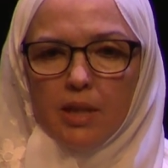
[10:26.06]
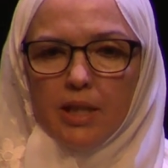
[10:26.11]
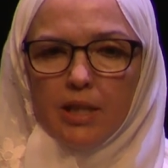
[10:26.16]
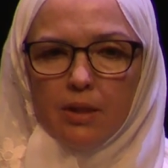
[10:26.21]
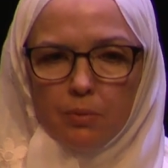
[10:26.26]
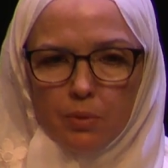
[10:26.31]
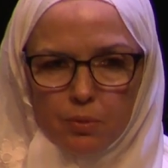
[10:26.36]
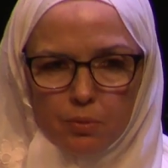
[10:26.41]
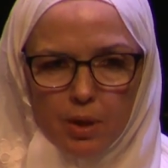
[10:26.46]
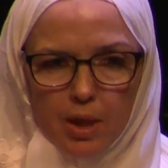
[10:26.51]

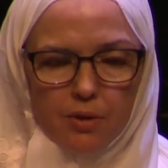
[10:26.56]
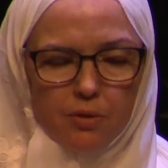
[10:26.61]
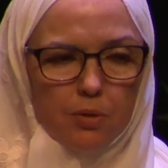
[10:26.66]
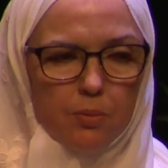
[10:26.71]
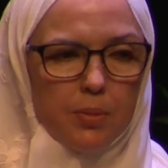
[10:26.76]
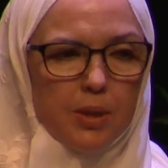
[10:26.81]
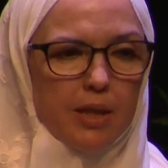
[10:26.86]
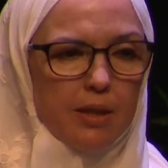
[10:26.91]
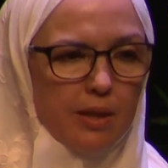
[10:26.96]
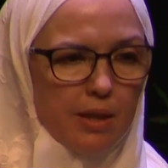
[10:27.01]
He would rather
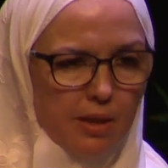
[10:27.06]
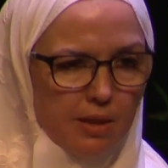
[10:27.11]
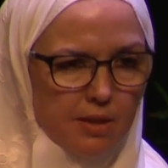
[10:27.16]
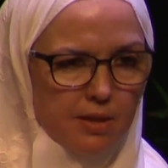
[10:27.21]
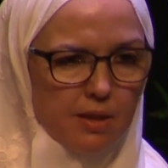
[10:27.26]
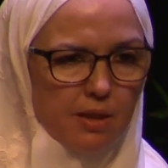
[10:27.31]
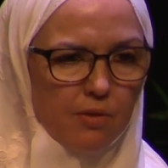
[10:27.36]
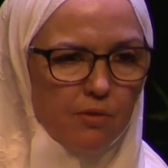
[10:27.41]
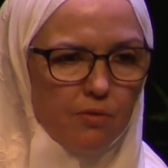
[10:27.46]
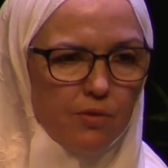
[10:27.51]
be an
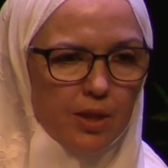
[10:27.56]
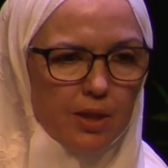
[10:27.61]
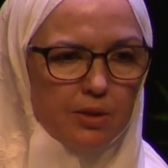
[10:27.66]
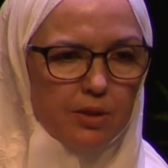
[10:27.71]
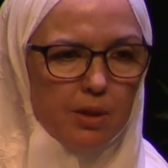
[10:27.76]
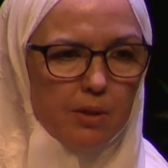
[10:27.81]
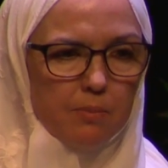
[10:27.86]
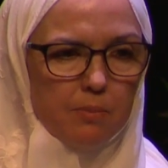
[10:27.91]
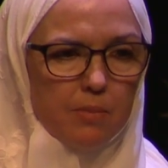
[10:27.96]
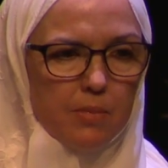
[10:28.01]
innocent
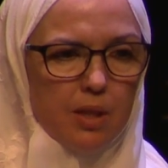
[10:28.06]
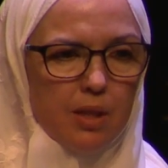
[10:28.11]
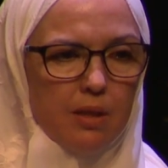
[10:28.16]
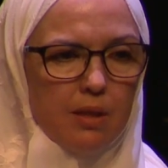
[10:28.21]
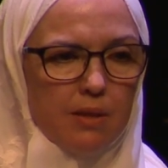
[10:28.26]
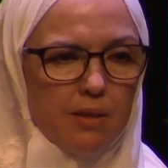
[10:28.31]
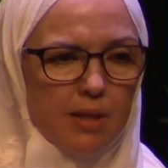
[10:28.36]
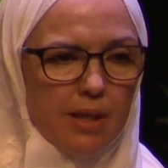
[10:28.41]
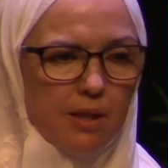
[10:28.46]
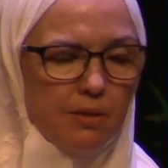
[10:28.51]
victim
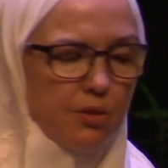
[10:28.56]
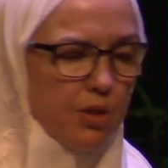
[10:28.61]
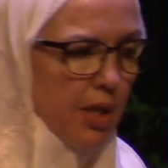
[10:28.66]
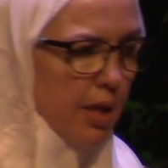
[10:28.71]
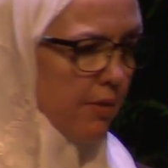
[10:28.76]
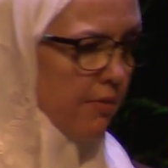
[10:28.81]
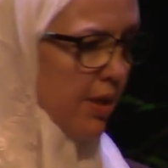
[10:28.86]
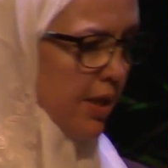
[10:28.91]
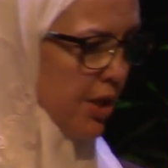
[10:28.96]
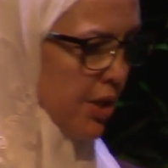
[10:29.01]
than to
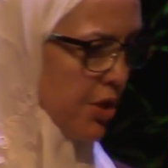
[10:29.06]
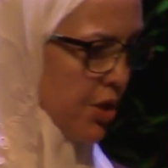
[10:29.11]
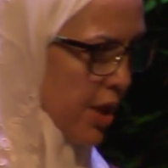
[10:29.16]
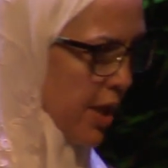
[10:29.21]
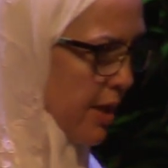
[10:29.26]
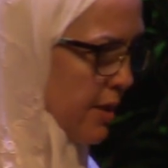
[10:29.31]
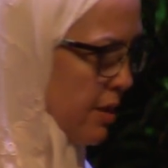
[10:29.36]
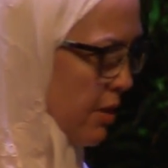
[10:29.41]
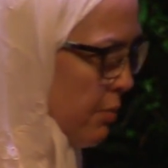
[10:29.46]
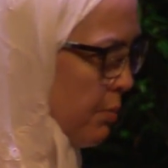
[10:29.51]
have any
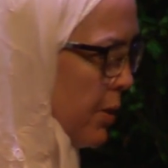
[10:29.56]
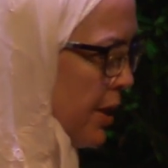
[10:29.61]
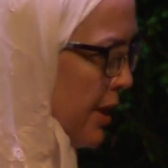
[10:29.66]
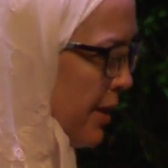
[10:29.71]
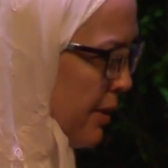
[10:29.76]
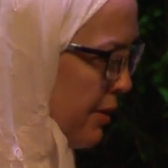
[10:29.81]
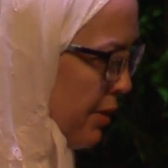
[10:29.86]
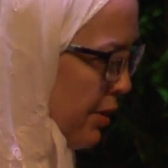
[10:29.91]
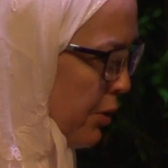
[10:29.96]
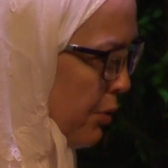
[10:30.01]
chance of
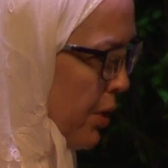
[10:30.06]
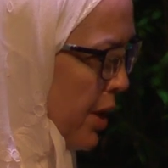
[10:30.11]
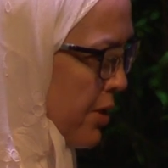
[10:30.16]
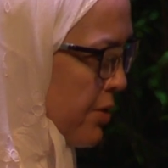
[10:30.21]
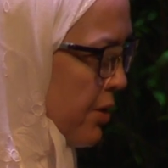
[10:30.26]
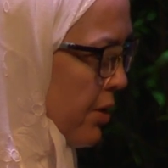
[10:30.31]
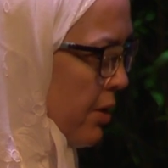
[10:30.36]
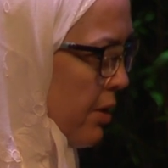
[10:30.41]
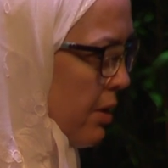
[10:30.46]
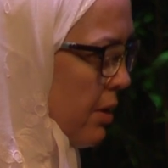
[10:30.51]
being an
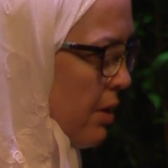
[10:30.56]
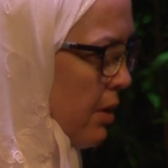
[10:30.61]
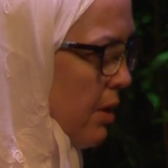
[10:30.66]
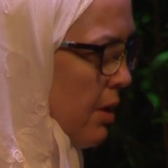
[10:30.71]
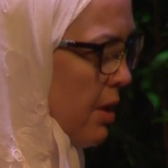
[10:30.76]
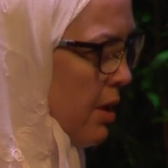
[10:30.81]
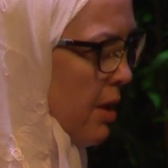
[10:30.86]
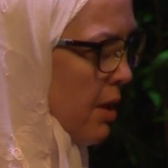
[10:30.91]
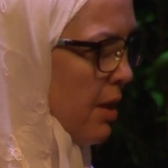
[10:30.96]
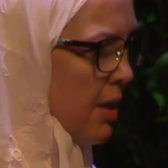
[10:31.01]
aggressor.
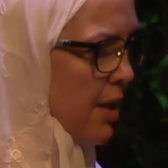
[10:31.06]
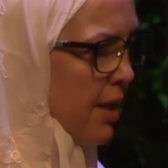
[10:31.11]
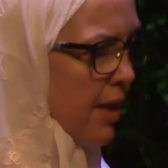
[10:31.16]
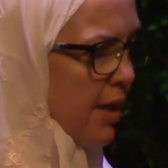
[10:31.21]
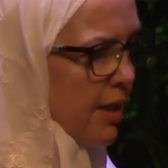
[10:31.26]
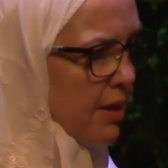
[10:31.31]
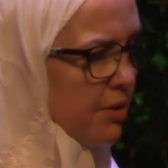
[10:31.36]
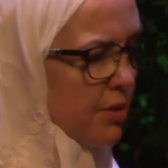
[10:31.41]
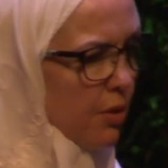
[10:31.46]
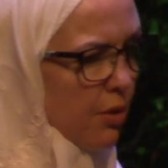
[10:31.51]

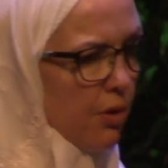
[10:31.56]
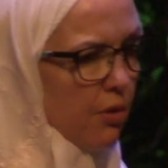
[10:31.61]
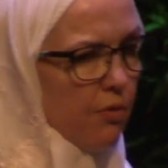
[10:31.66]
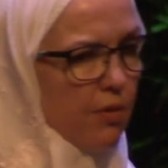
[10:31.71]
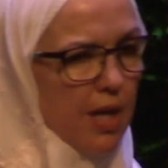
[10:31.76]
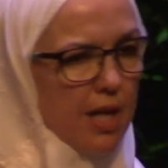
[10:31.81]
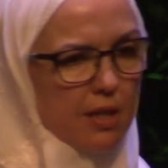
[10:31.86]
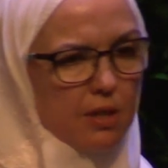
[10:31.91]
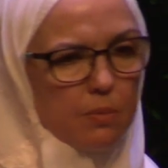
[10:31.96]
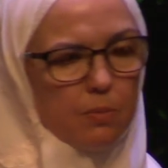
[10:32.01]
And so the
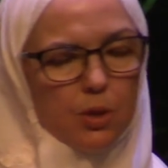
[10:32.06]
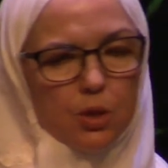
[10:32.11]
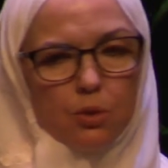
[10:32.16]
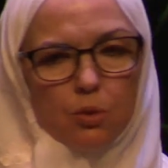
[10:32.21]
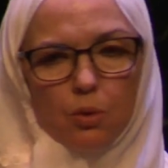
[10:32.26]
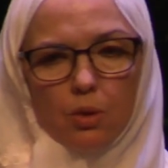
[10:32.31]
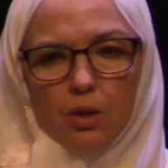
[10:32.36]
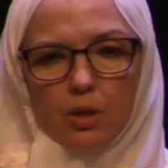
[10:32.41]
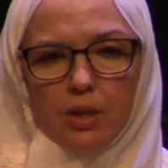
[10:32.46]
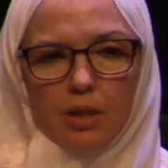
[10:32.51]
vast
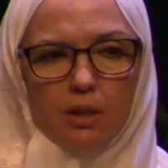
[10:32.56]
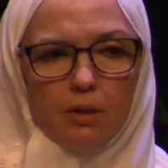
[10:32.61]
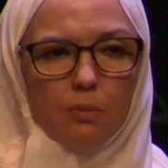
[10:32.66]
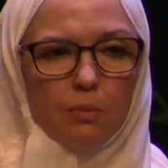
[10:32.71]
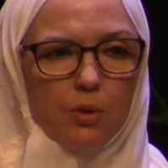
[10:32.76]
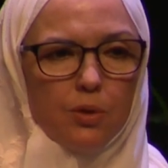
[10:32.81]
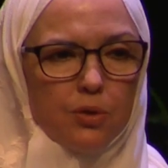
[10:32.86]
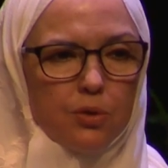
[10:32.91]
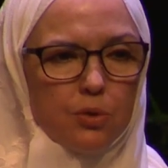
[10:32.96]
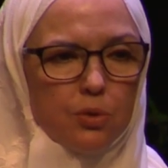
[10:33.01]
majority
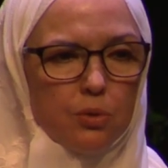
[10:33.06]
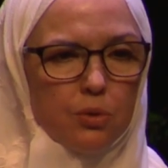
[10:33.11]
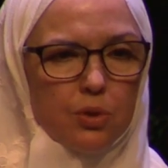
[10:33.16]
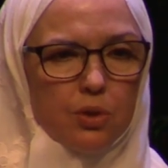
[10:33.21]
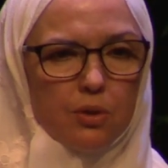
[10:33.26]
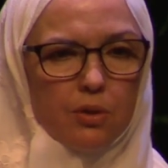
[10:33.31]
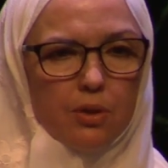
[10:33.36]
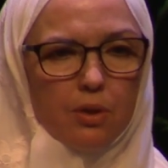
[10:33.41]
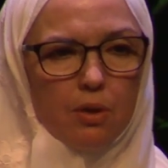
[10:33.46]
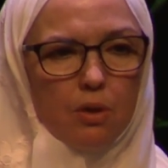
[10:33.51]
withdrew
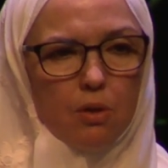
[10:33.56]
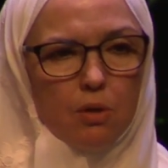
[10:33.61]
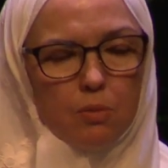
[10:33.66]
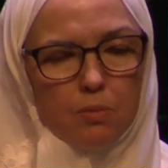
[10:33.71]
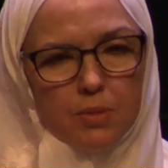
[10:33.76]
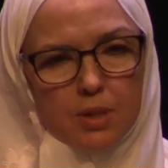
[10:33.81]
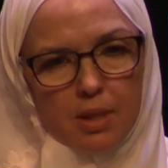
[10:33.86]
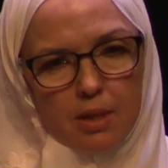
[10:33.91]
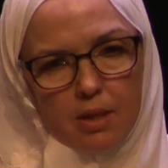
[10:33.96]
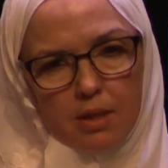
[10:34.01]
to their
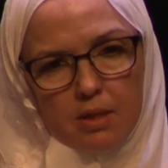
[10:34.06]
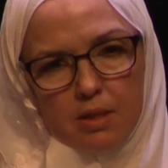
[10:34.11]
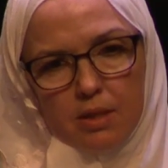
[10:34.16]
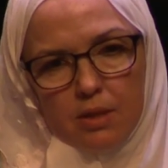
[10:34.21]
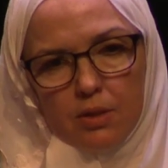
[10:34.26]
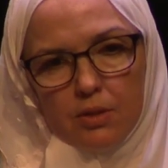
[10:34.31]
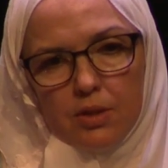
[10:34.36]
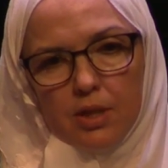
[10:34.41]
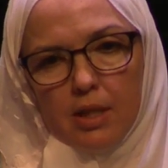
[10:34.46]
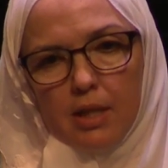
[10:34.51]
homes and
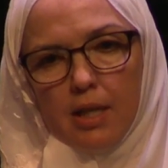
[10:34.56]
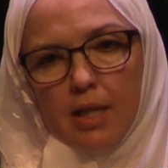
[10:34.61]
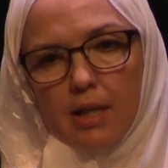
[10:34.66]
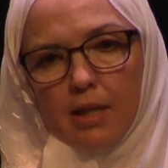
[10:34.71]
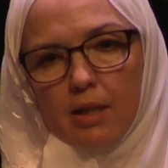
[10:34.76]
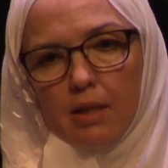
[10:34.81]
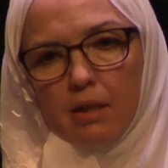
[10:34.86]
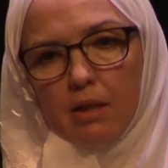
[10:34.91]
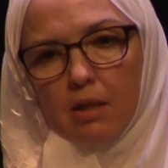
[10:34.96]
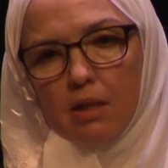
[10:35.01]
until
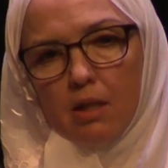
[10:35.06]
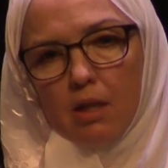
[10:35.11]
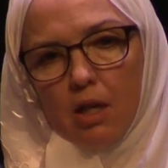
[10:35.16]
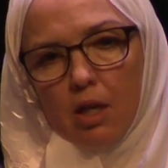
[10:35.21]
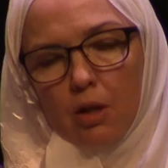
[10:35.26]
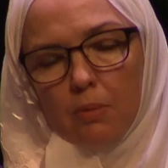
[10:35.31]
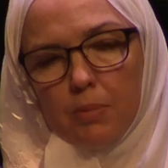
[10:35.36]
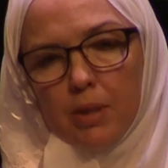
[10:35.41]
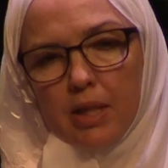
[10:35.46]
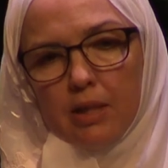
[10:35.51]
today
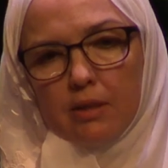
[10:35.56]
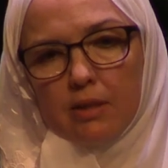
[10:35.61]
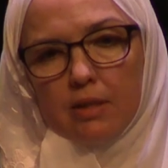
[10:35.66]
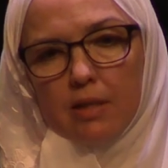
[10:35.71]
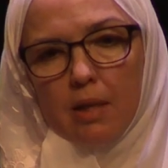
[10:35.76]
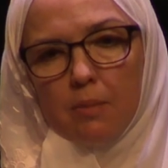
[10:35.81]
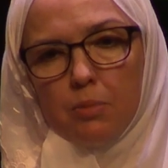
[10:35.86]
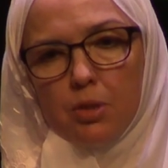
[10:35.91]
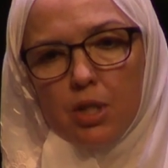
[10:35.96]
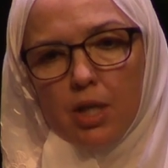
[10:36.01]
are being
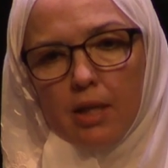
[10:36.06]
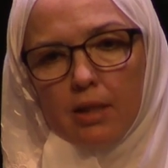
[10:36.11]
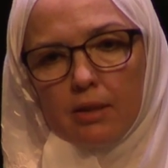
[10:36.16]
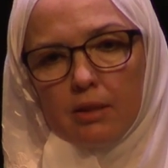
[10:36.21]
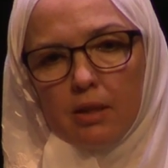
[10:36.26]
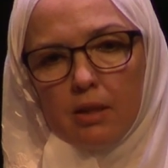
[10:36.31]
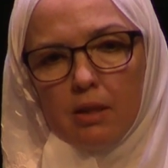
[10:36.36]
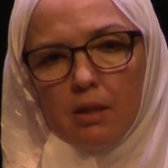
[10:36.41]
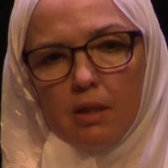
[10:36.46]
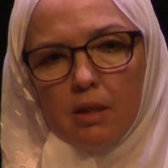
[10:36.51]

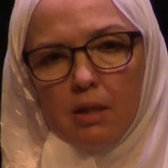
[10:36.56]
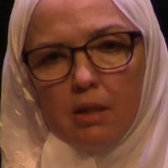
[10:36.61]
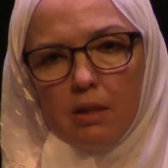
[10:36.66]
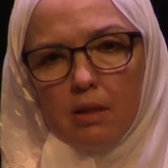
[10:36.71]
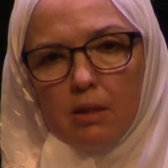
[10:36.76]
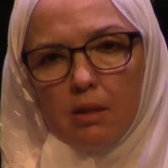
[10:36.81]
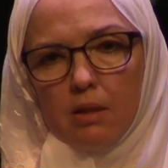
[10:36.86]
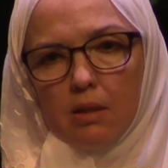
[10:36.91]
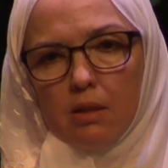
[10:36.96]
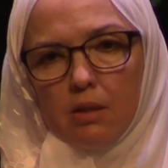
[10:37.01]
subject
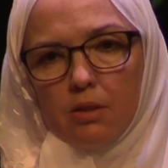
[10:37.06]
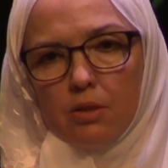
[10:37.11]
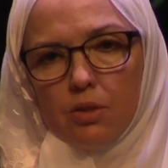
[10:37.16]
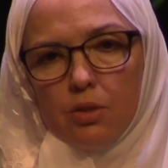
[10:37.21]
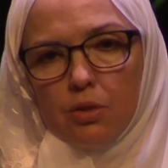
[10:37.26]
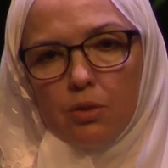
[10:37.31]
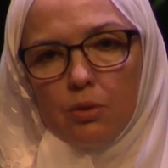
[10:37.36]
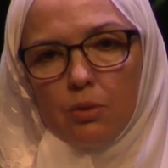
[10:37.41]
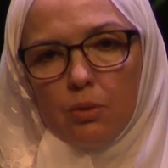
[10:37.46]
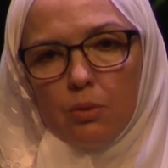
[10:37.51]

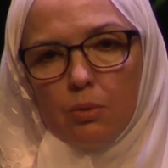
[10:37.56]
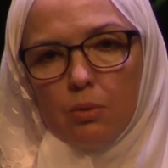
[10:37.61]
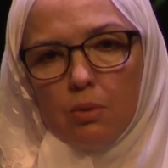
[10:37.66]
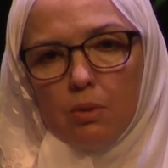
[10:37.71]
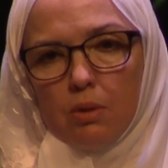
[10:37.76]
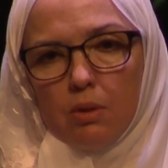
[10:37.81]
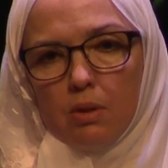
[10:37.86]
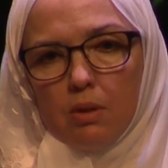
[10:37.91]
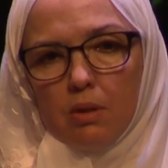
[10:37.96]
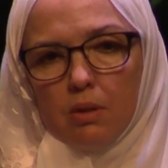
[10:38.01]
to
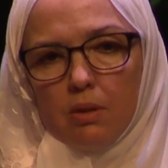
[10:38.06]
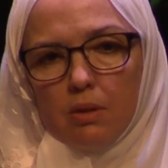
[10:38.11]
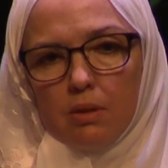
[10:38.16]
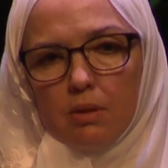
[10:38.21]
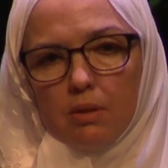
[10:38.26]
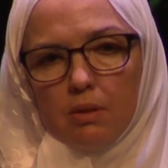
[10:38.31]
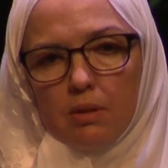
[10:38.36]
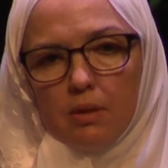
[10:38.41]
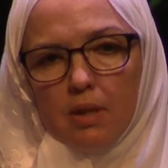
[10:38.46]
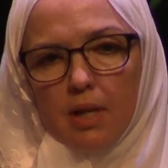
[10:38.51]

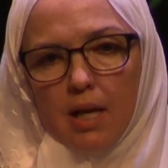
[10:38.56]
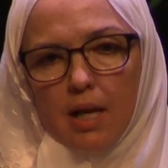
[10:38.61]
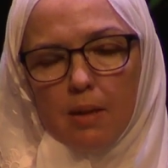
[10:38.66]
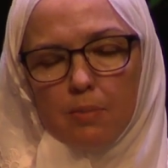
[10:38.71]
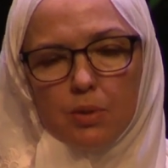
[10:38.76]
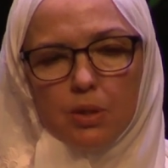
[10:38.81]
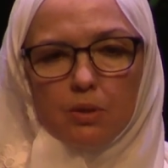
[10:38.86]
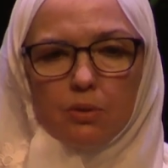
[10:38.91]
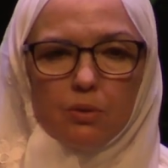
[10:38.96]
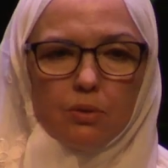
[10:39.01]

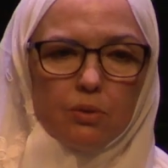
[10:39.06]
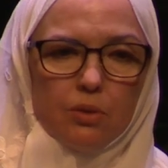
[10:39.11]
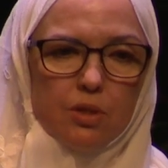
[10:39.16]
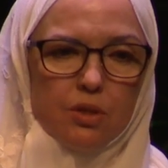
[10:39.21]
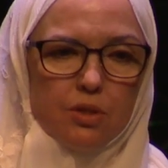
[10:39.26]
absolute